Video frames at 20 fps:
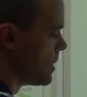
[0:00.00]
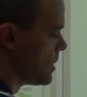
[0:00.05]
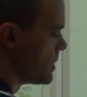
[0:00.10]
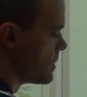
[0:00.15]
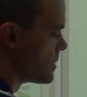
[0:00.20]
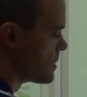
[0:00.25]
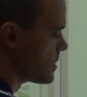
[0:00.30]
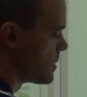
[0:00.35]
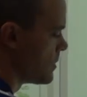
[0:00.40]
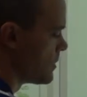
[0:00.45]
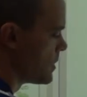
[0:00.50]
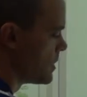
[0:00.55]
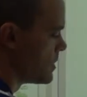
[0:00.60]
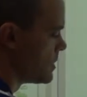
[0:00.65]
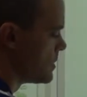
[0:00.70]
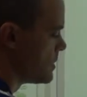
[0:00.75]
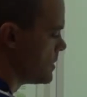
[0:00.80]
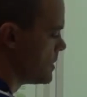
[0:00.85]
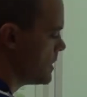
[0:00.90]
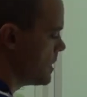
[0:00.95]
So
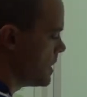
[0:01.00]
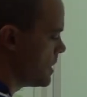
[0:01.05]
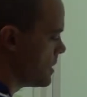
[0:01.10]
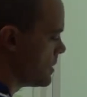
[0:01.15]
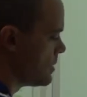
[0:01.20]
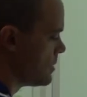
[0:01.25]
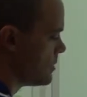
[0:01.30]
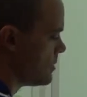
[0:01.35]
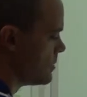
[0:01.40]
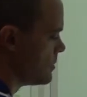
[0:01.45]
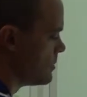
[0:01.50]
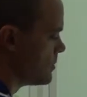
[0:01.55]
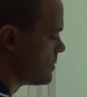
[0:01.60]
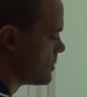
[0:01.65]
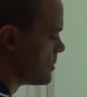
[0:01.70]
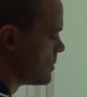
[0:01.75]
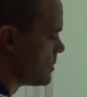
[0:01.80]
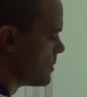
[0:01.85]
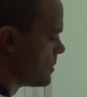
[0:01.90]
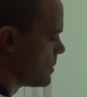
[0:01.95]
then du
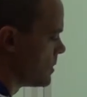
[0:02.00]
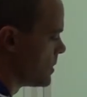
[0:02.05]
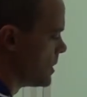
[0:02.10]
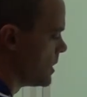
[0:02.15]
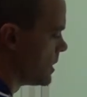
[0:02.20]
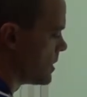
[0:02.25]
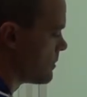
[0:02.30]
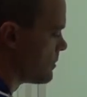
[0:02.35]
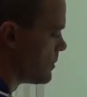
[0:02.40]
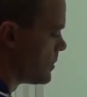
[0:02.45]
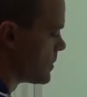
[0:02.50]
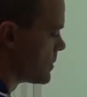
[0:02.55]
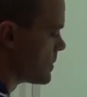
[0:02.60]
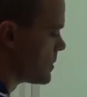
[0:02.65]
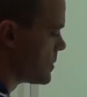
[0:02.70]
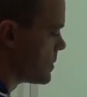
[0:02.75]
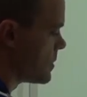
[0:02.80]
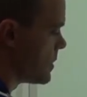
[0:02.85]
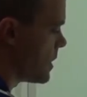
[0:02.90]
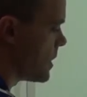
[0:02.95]
equals
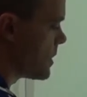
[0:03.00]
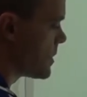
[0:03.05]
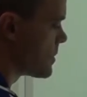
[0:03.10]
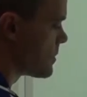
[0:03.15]
just